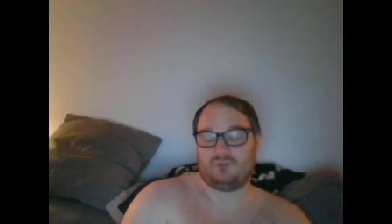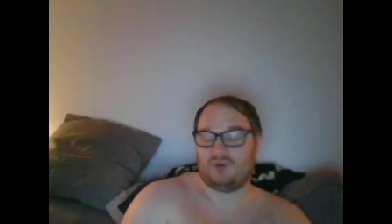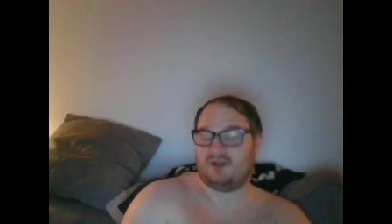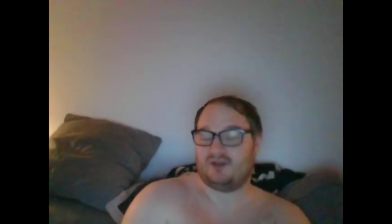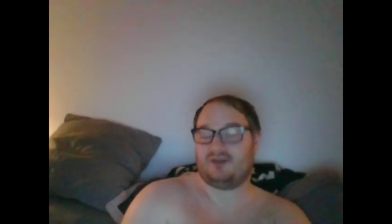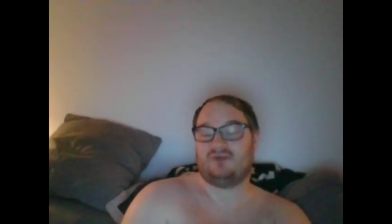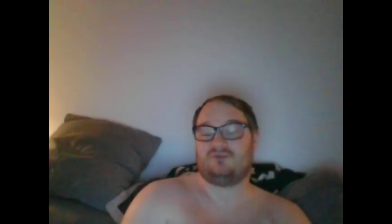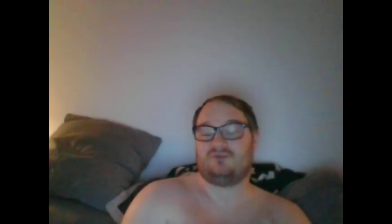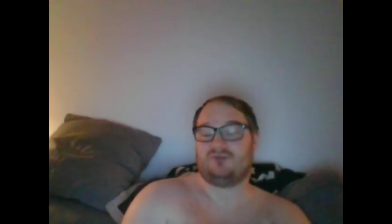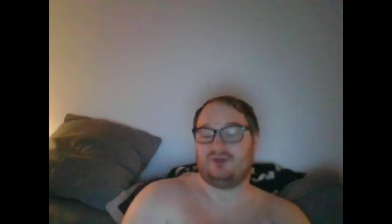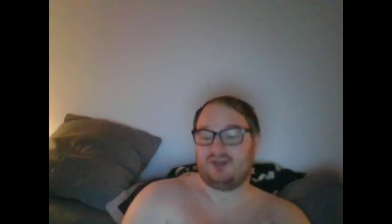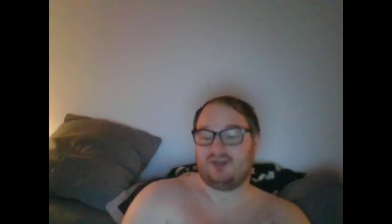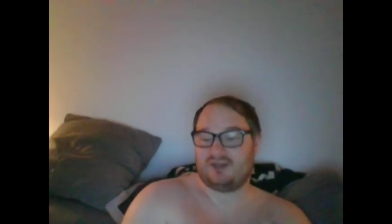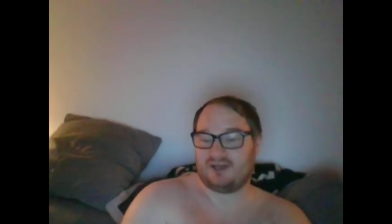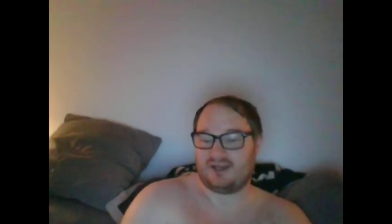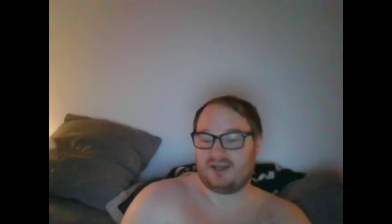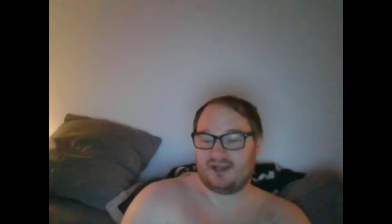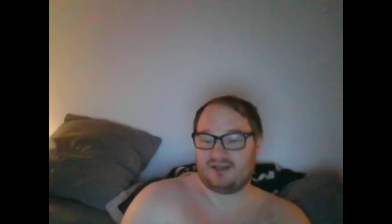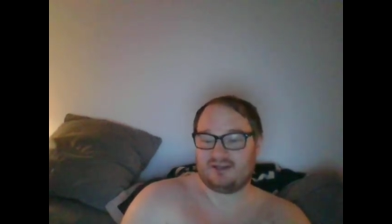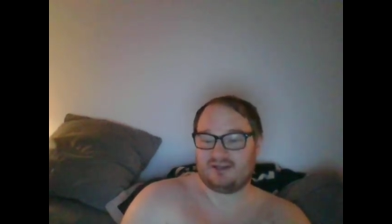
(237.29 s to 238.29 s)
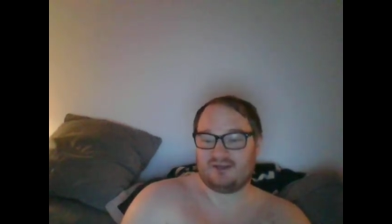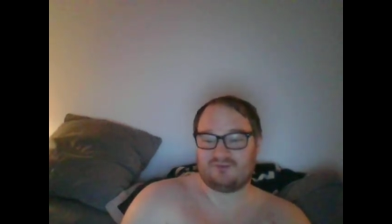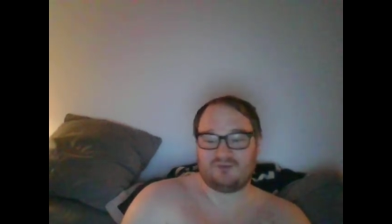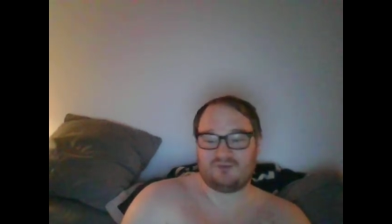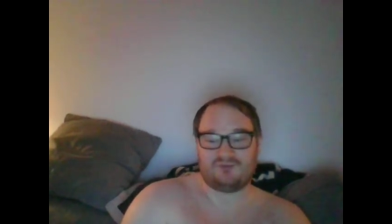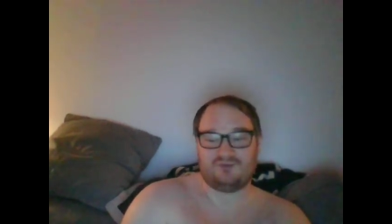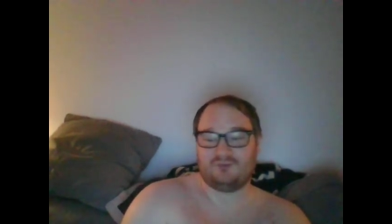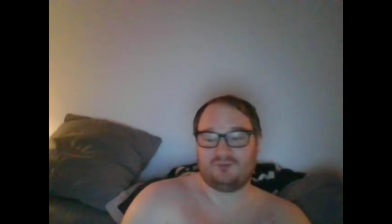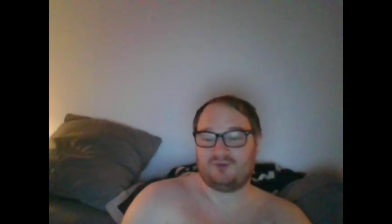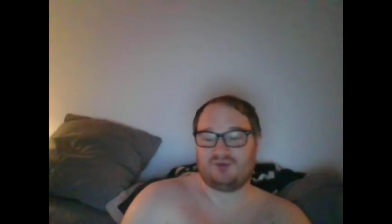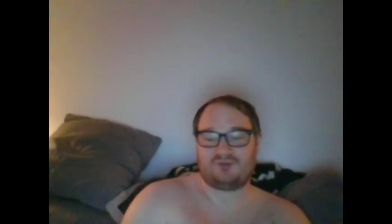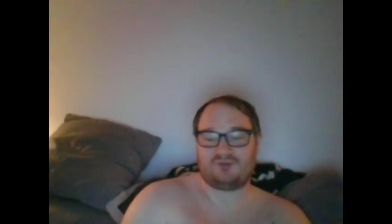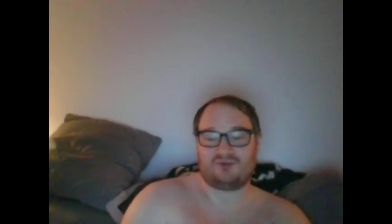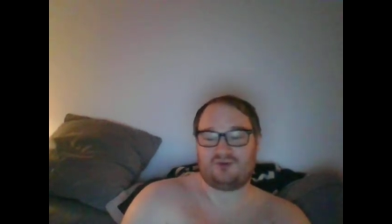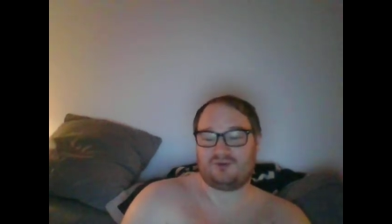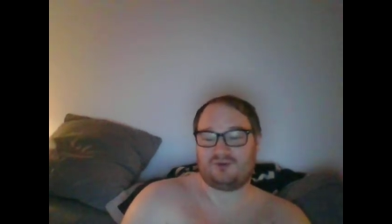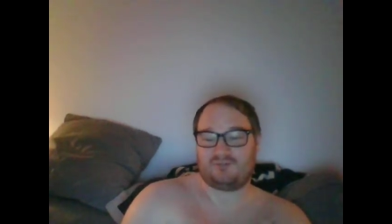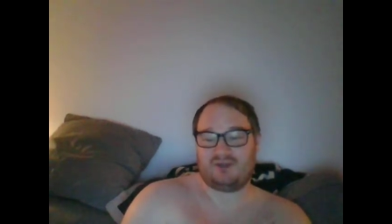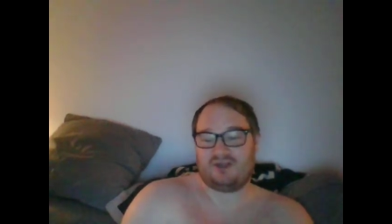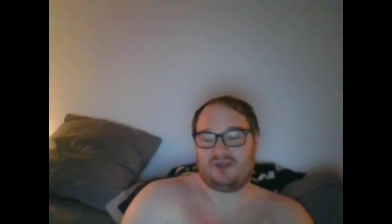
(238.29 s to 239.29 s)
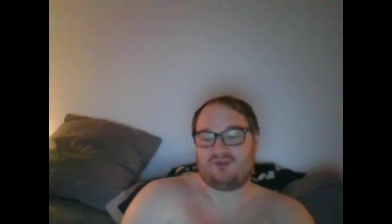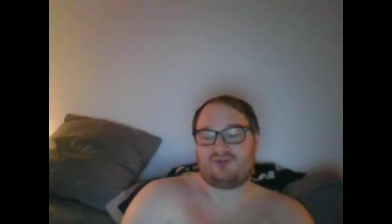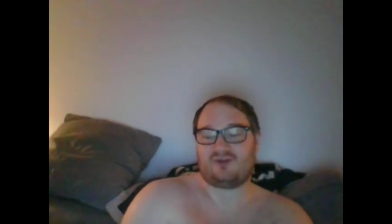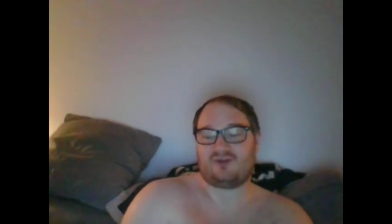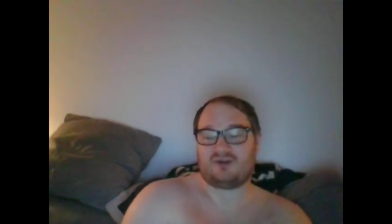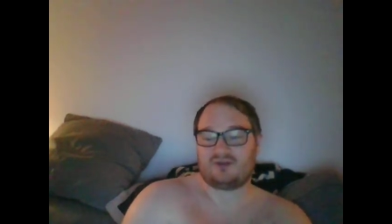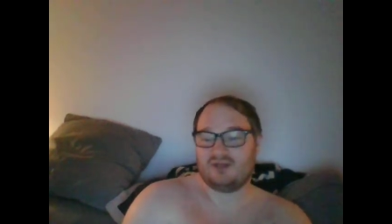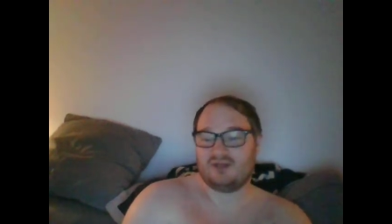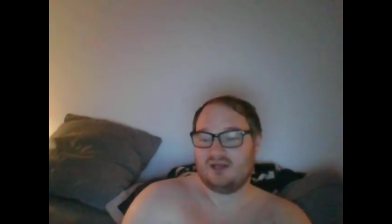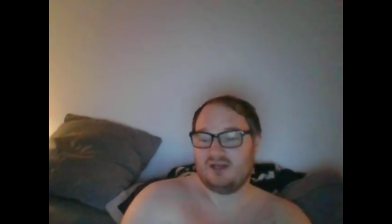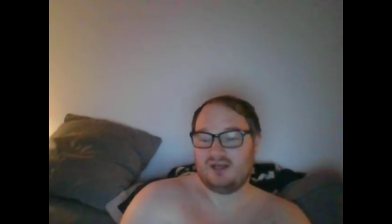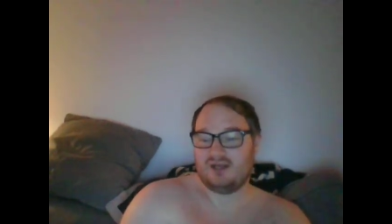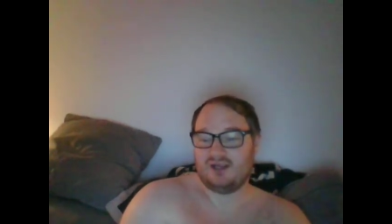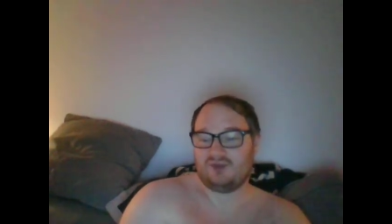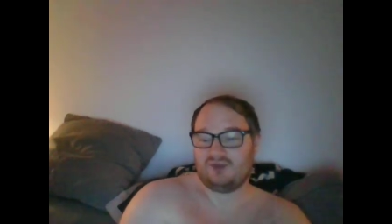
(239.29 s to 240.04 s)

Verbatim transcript: He's only 30 years old, so it's not like he can just anywhere,